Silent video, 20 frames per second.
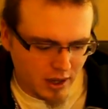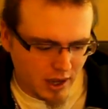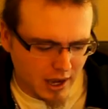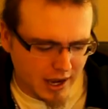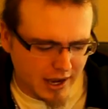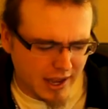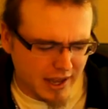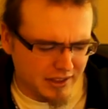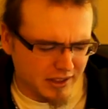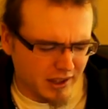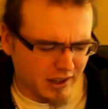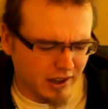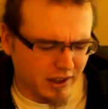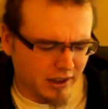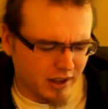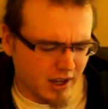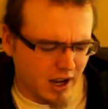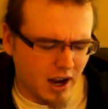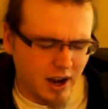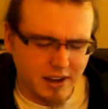I had
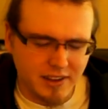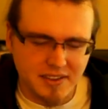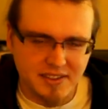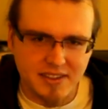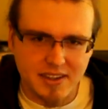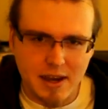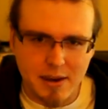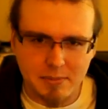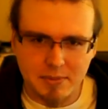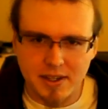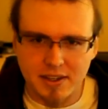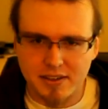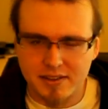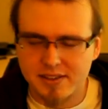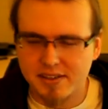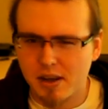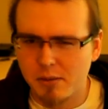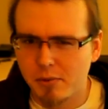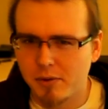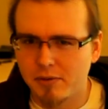the concept and
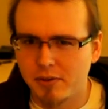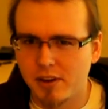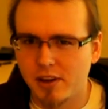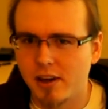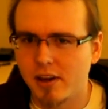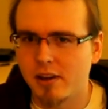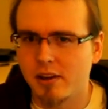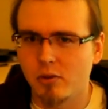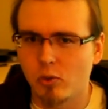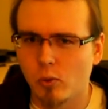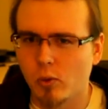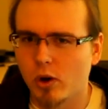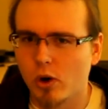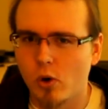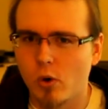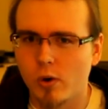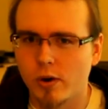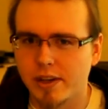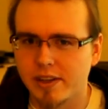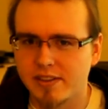some of the
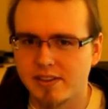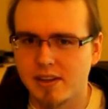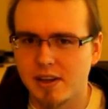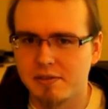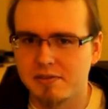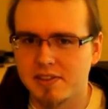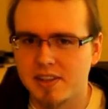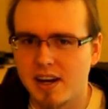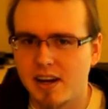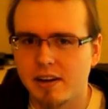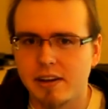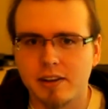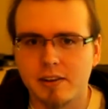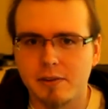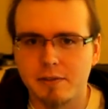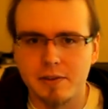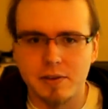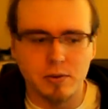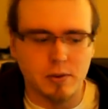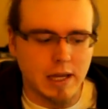recording stuff done in
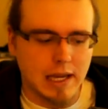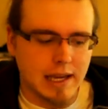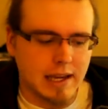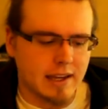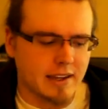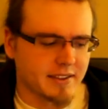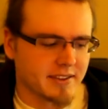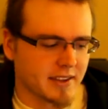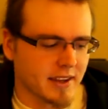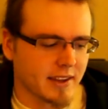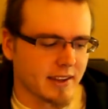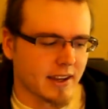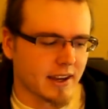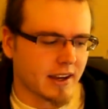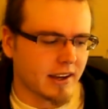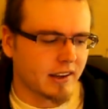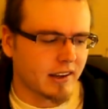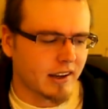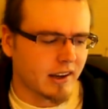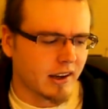a few days, and
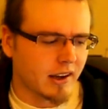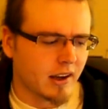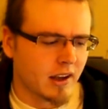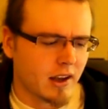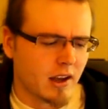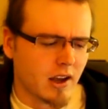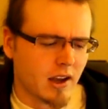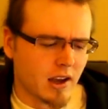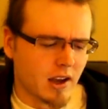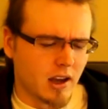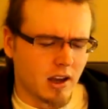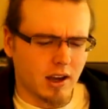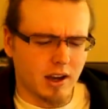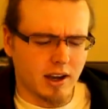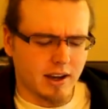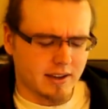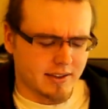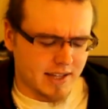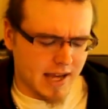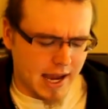then
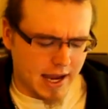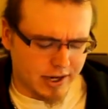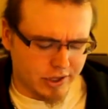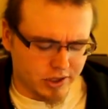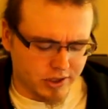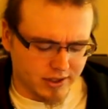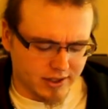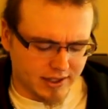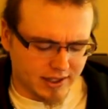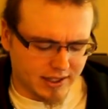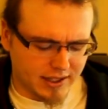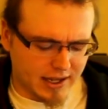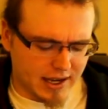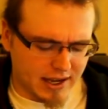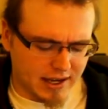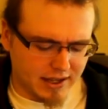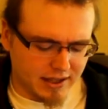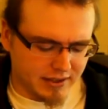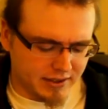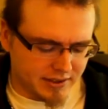to actually
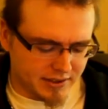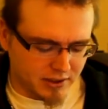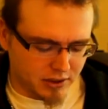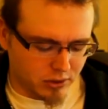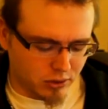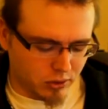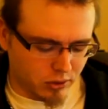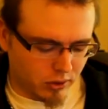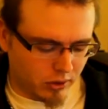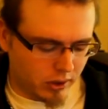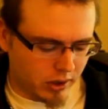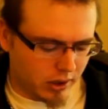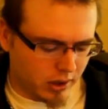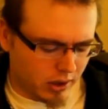get it to